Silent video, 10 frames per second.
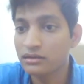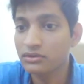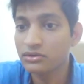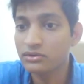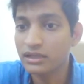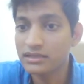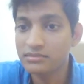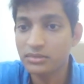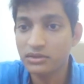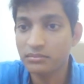could you tell us
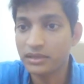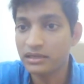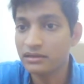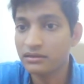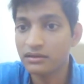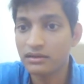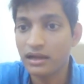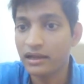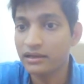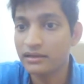about your mentor?
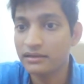I